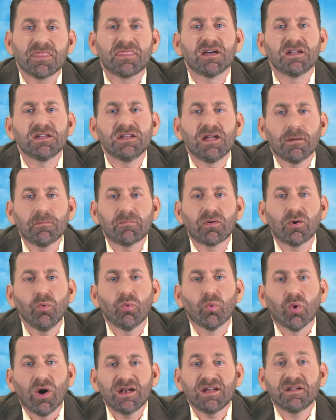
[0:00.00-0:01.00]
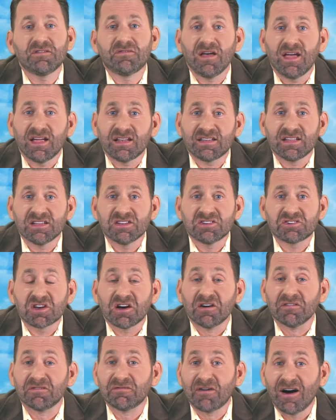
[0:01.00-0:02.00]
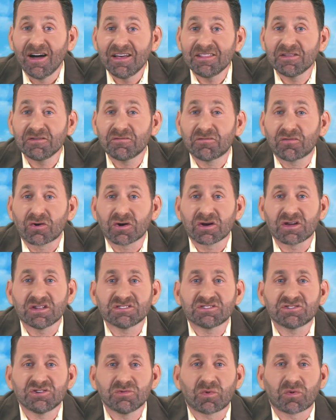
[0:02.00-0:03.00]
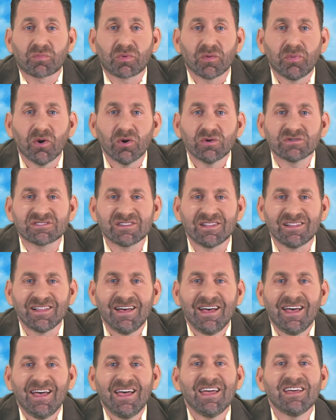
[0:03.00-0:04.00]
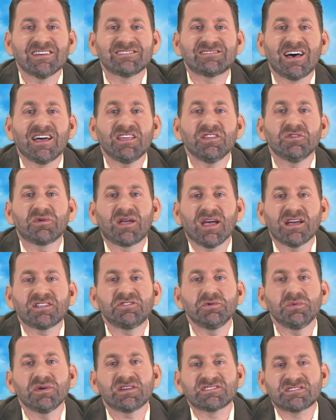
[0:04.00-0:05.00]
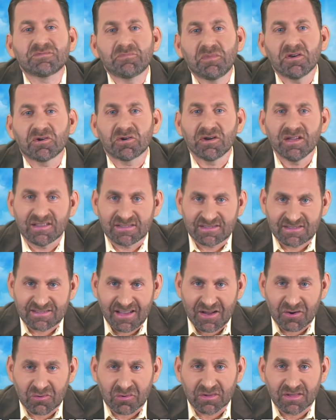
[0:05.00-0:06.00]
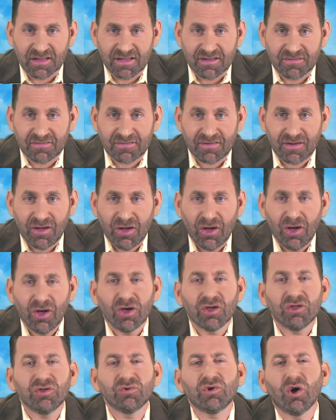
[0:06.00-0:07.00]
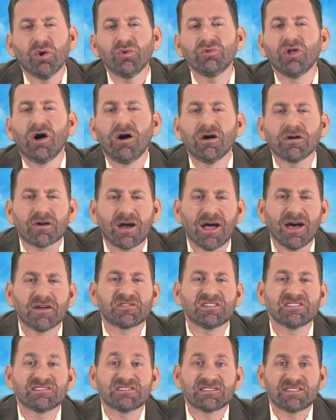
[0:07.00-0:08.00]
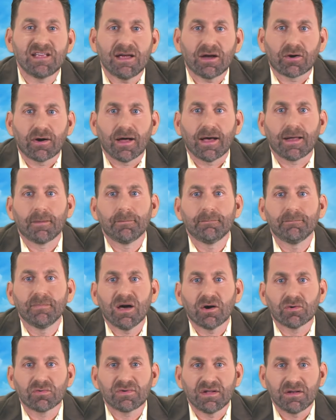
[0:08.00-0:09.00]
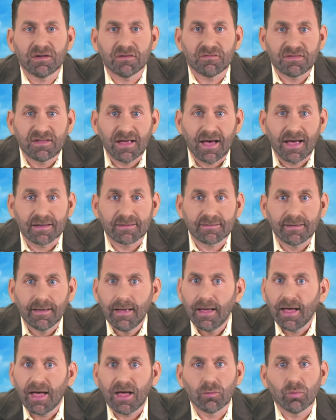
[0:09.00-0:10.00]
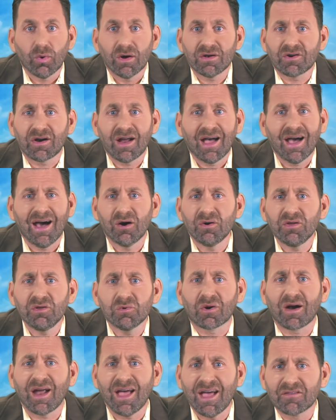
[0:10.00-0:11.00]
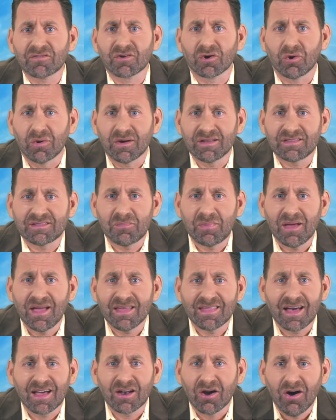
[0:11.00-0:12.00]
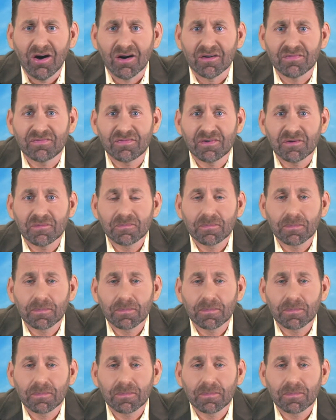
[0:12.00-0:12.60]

The number one advantage of filing for a consumer proposal is that you get to experience debt relief. You no longer have to stare at a mountain of debt and wonder how you are ever going to pay that off.